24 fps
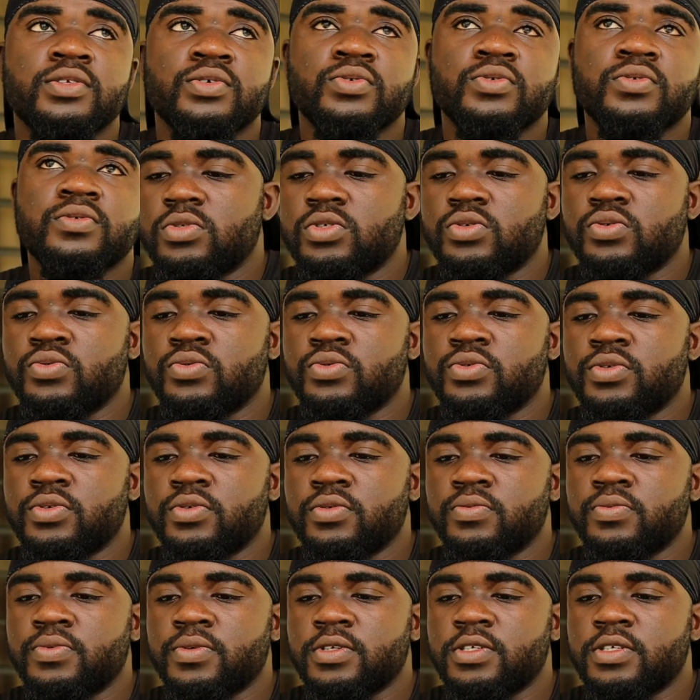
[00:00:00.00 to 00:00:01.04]
do two
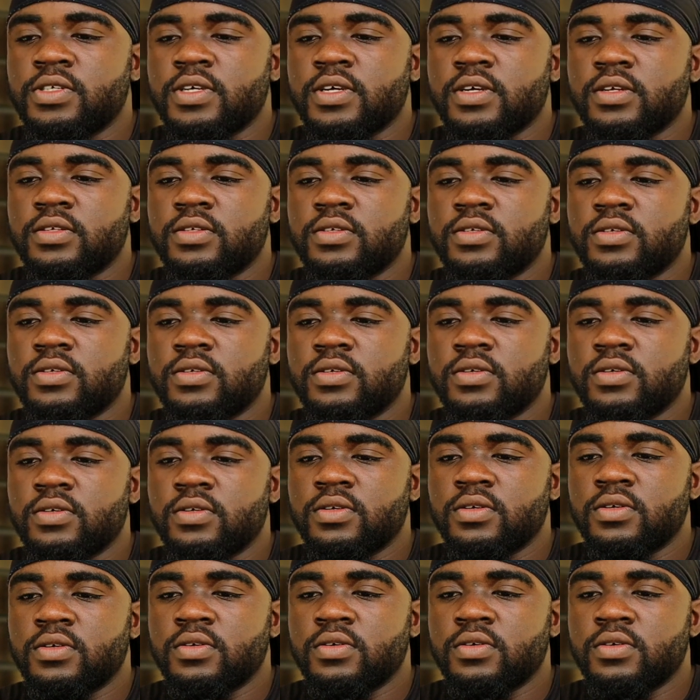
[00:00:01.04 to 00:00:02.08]
supersets.
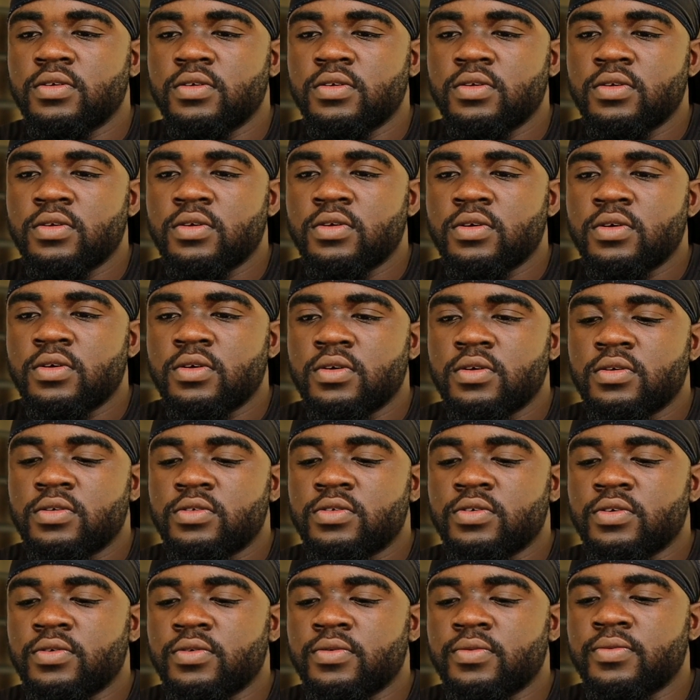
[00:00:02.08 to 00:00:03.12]

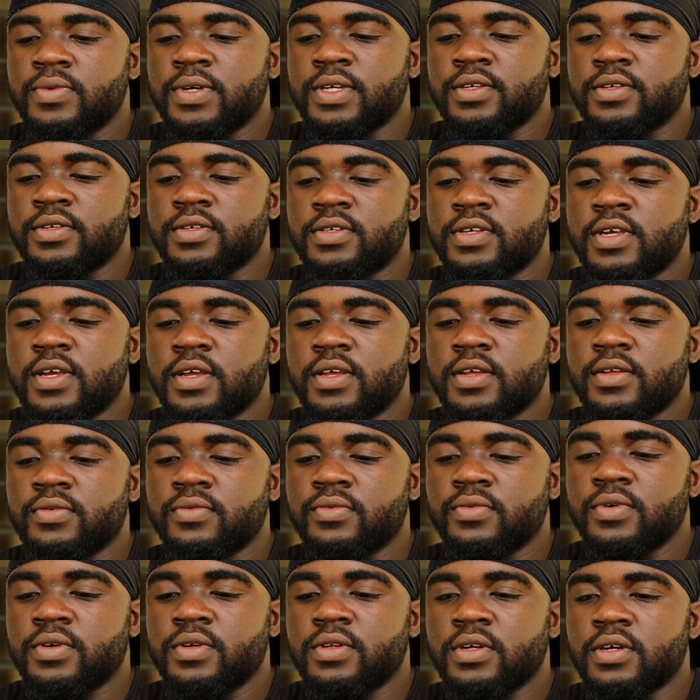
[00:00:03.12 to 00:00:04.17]
So my
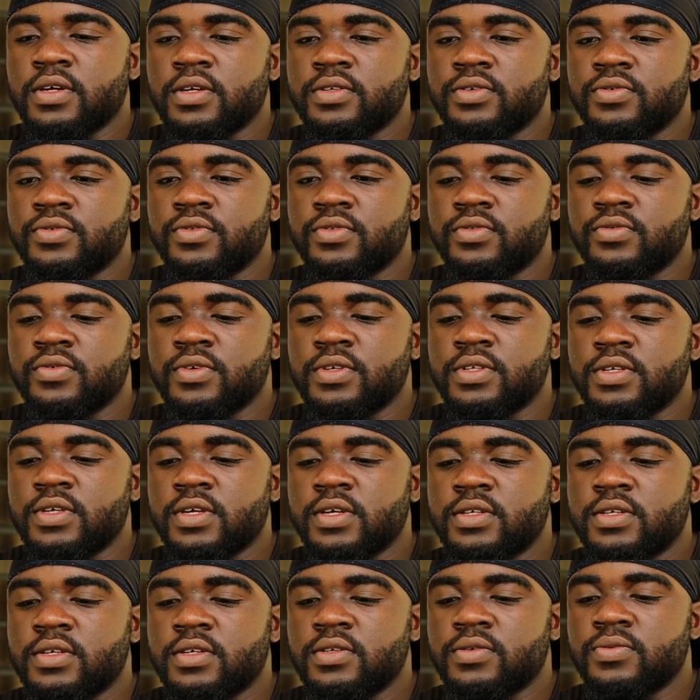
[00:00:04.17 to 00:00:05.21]
second one, I'll do three
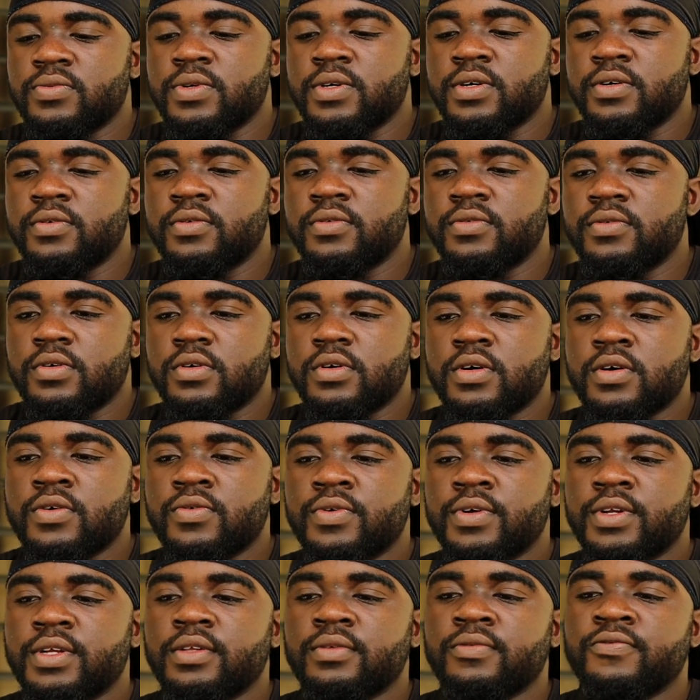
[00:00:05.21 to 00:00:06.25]
sets as well. I
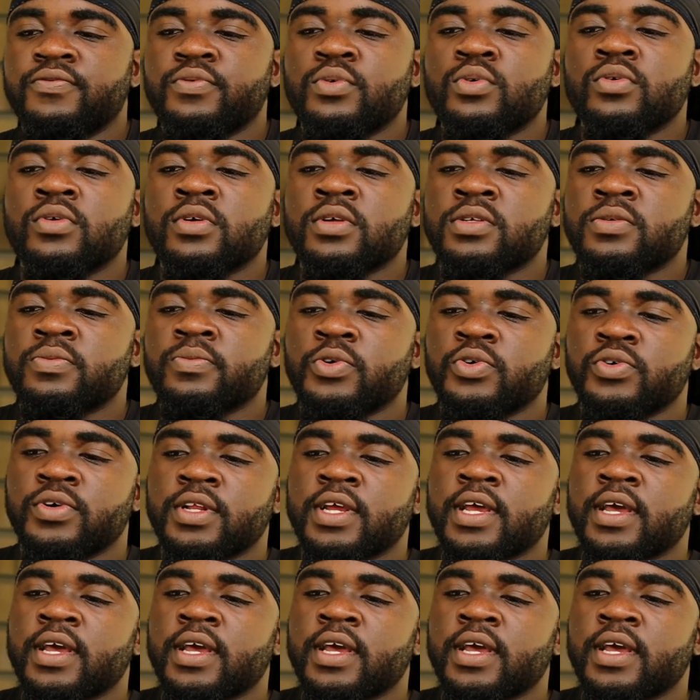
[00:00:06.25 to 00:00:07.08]
wanted to focus more on